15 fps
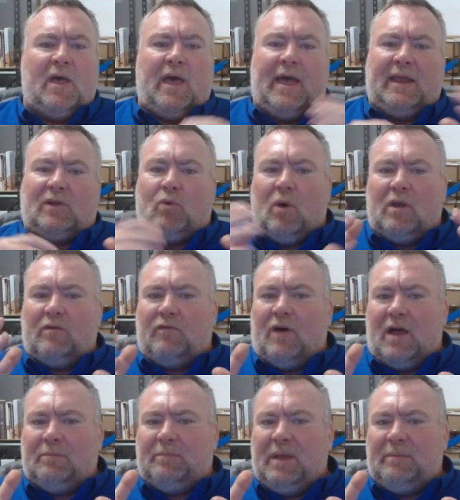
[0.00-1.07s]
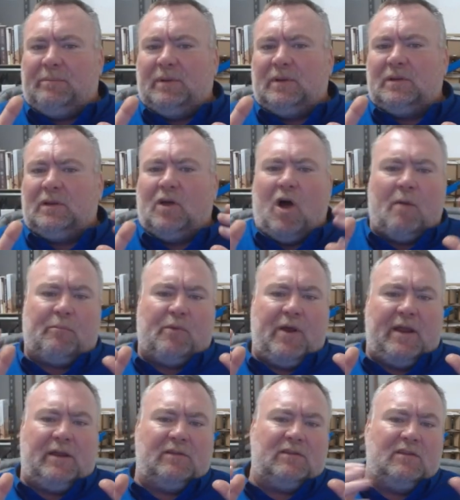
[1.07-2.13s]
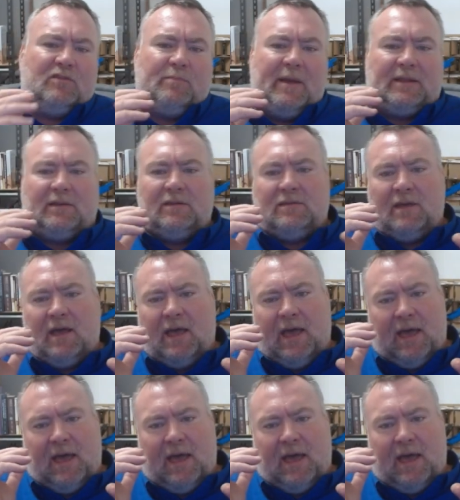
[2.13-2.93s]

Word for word: And qualified people, operators, inspectors,